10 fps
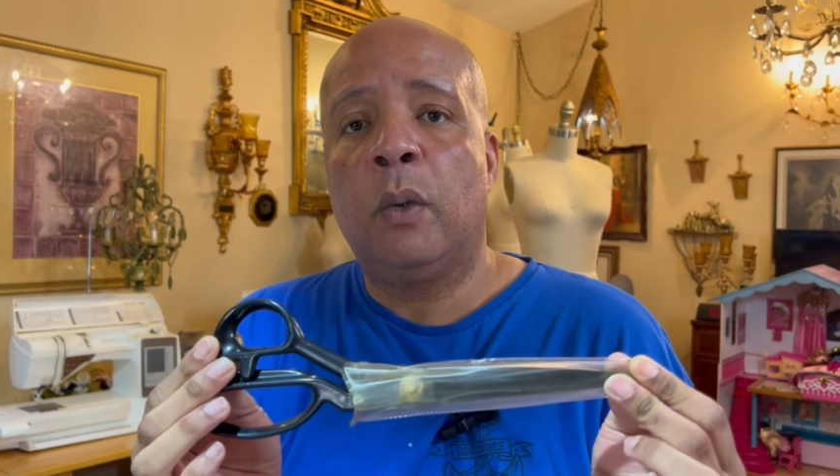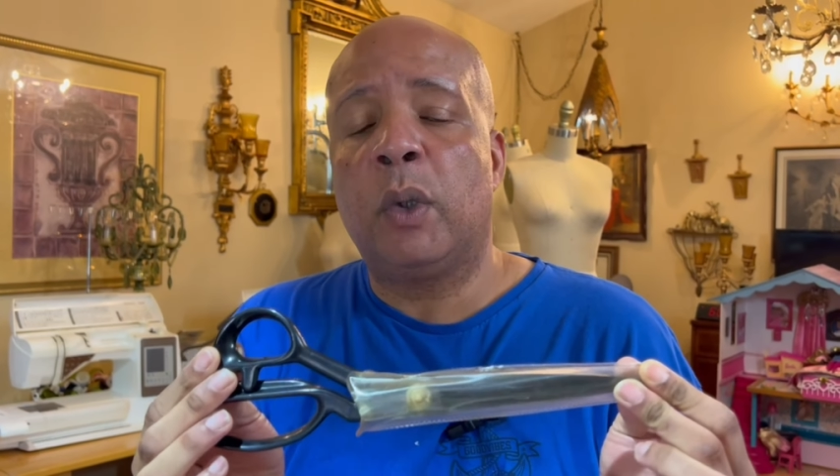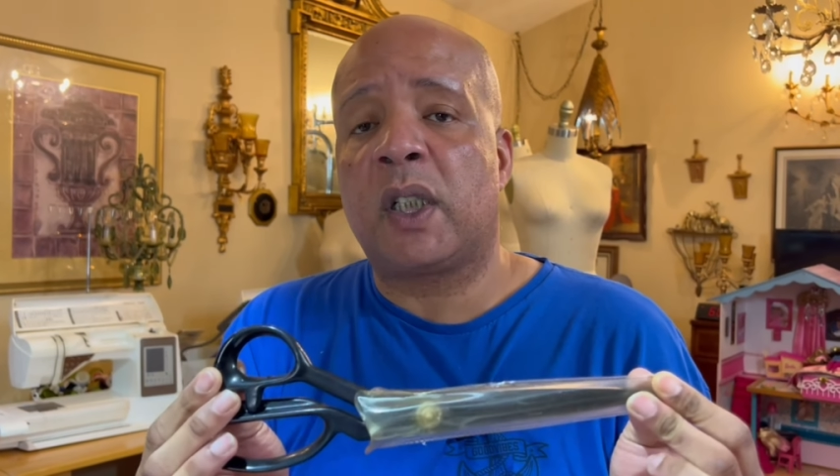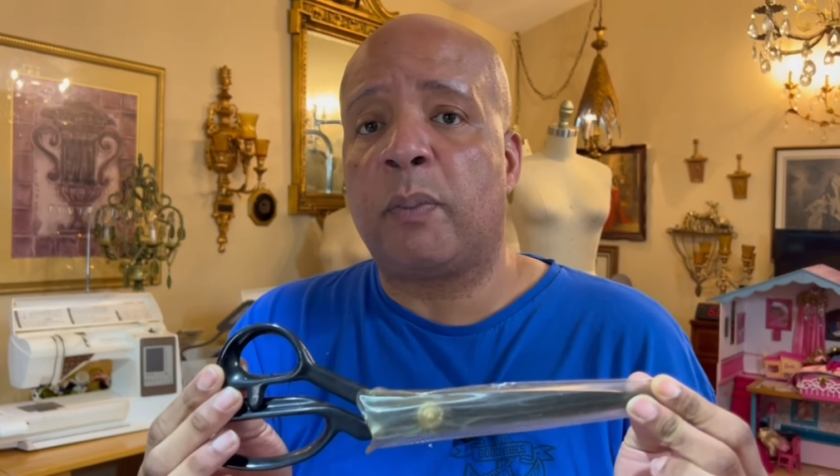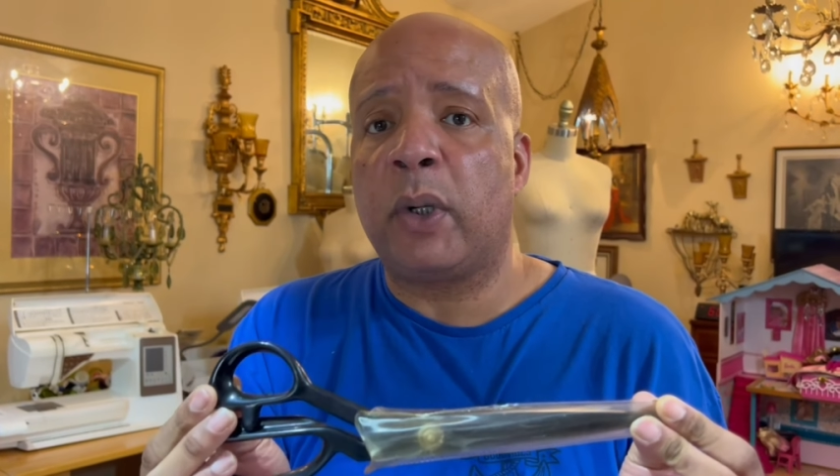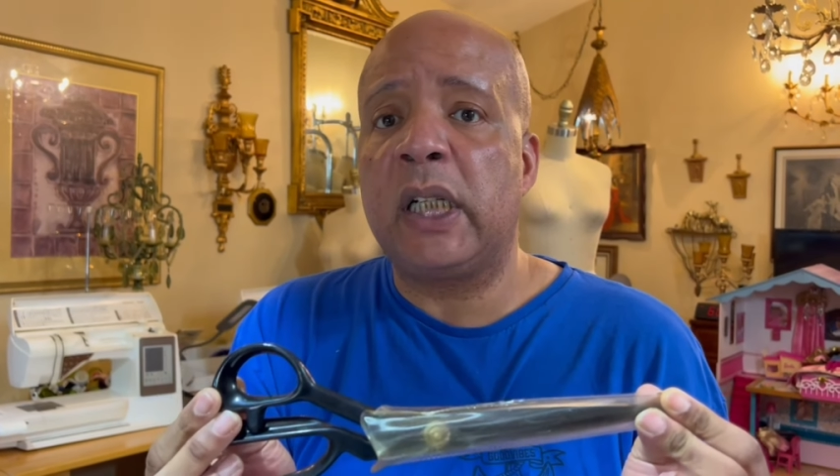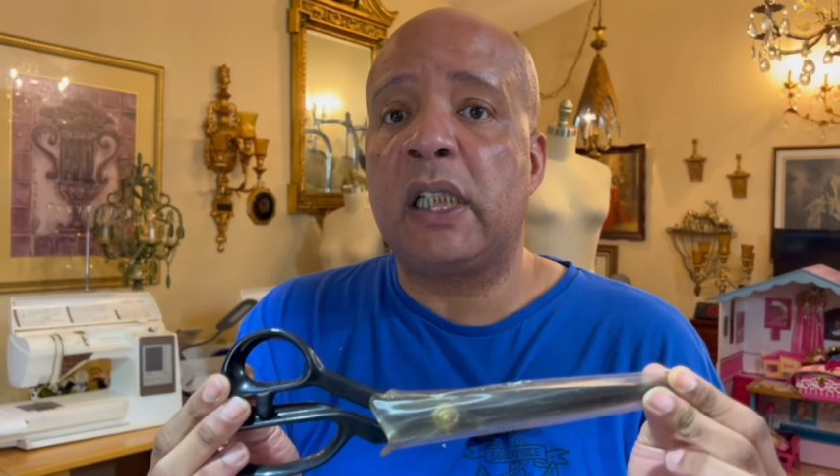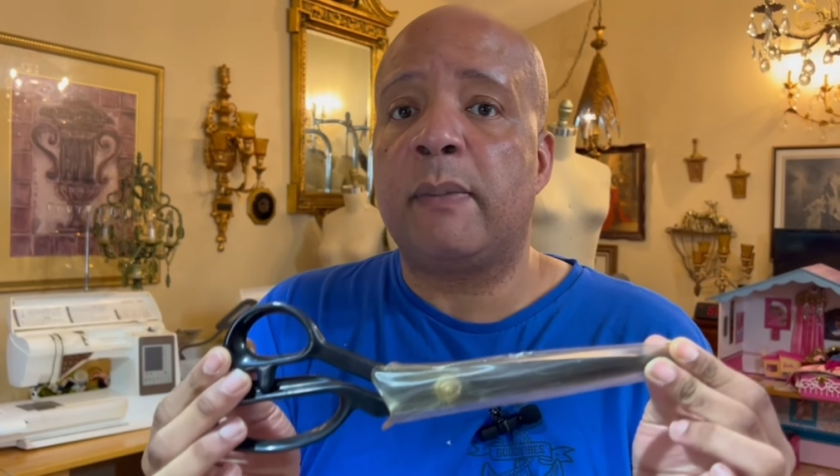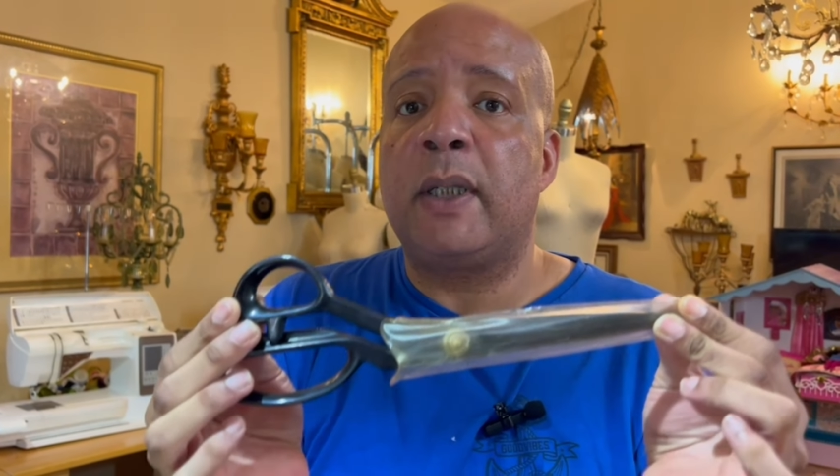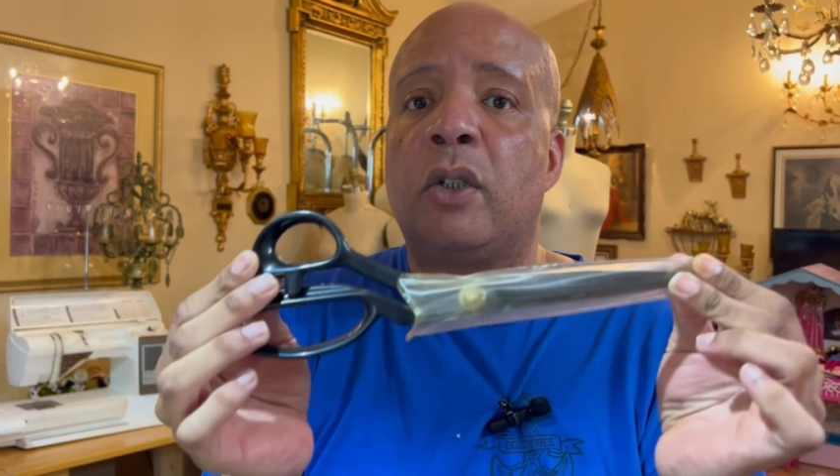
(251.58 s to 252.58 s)
Which
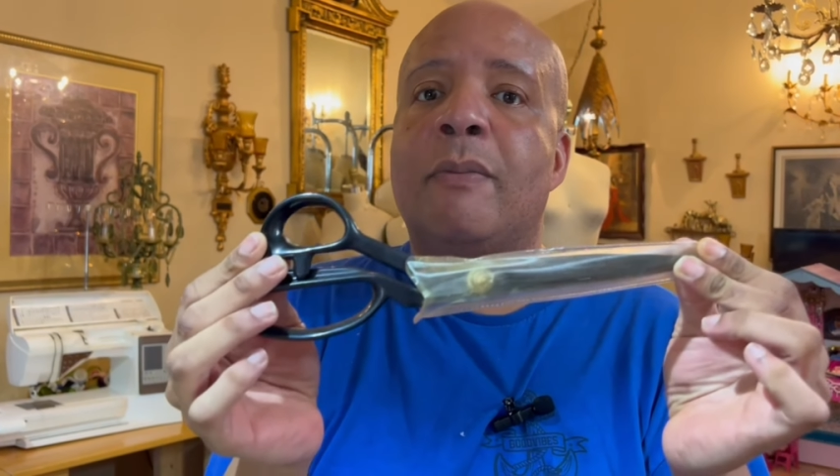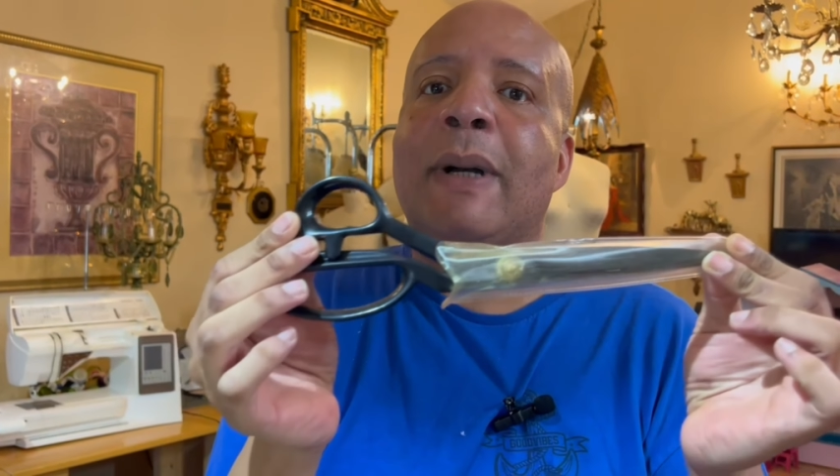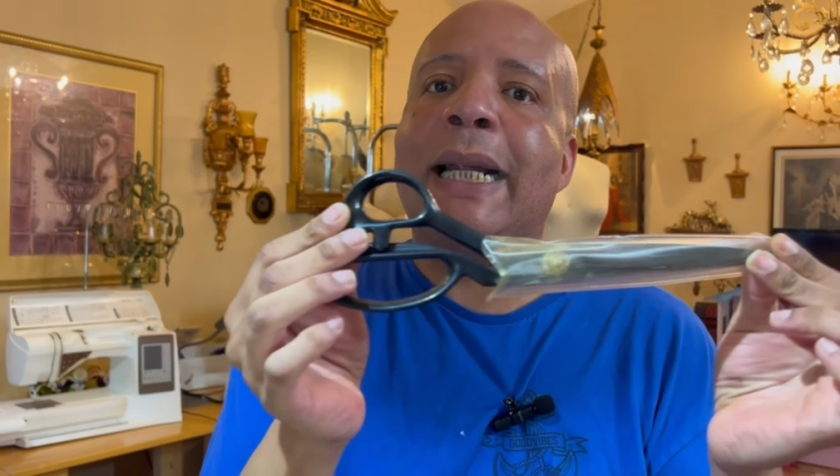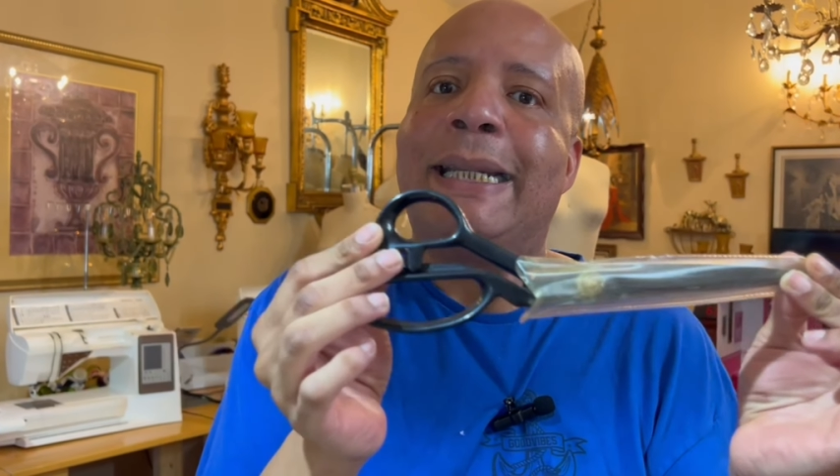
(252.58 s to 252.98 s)
brings me to my